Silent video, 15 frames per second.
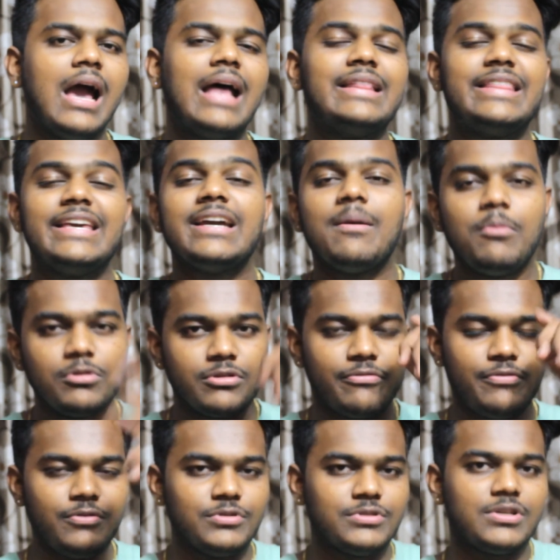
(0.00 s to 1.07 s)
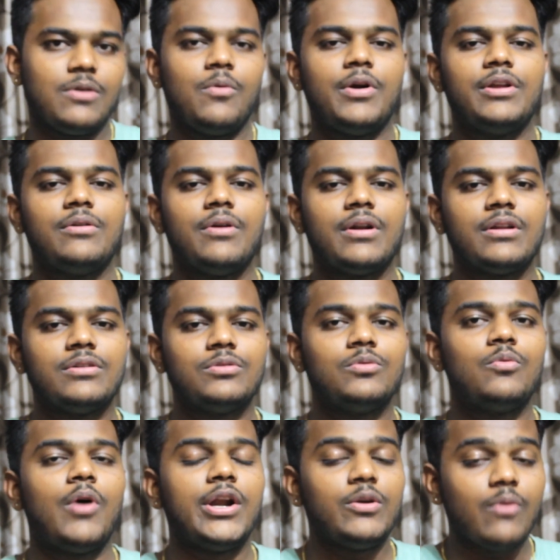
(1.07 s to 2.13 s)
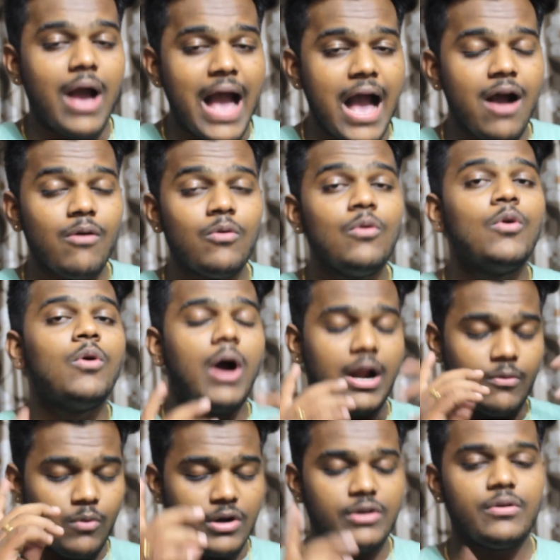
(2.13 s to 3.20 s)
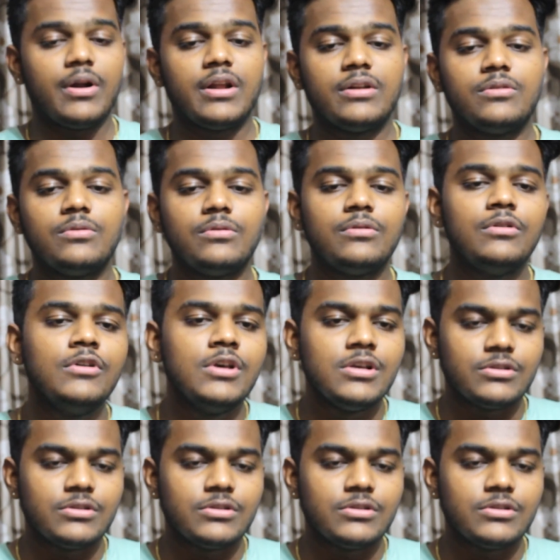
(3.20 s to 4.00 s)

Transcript: and think about the future, what you're gonna do, what you have, and what you're gonna do.